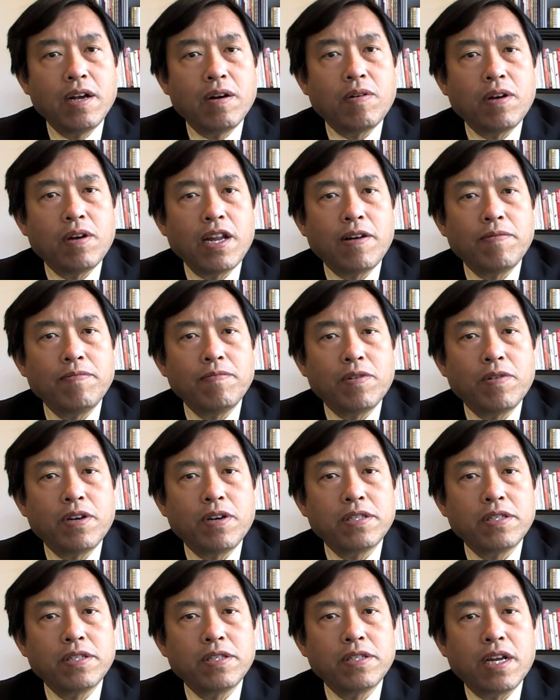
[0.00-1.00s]
one of them
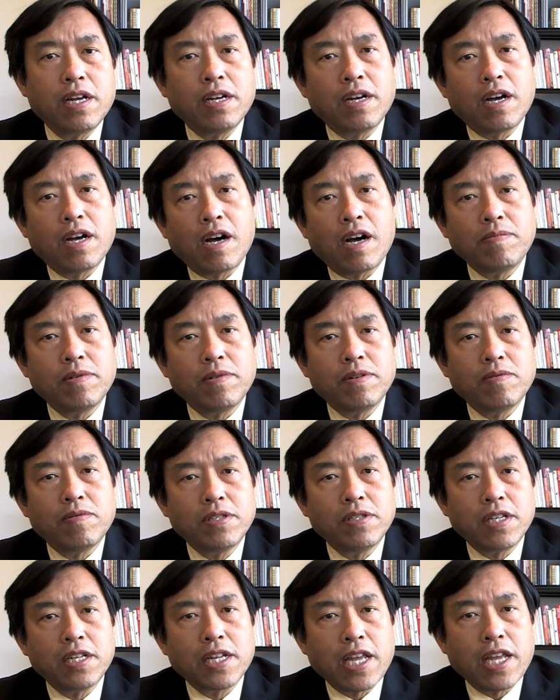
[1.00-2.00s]

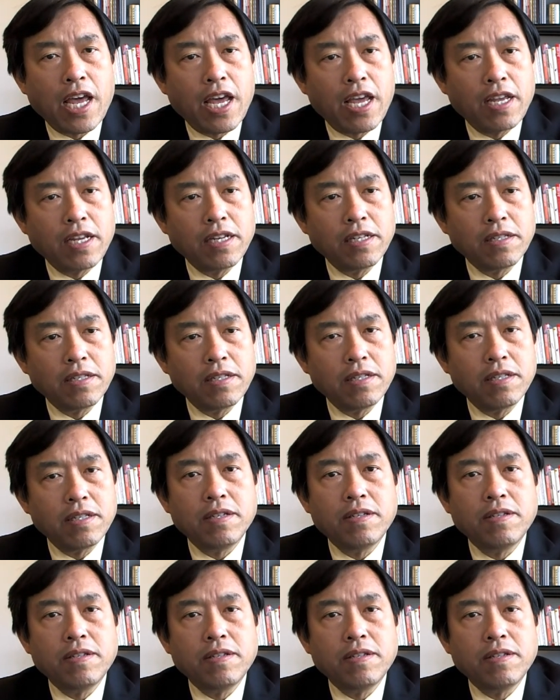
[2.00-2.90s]
was in gangs?